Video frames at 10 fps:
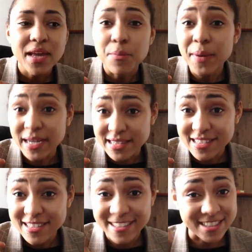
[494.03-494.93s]
But
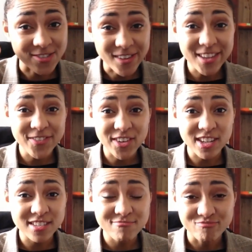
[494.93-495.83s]
it's really
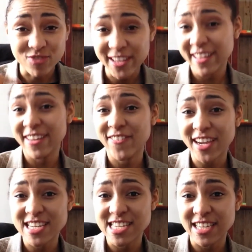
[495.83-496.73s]
fun, really
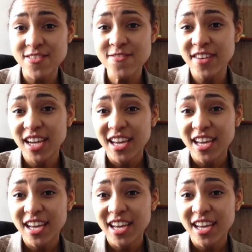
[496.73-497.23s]
effective.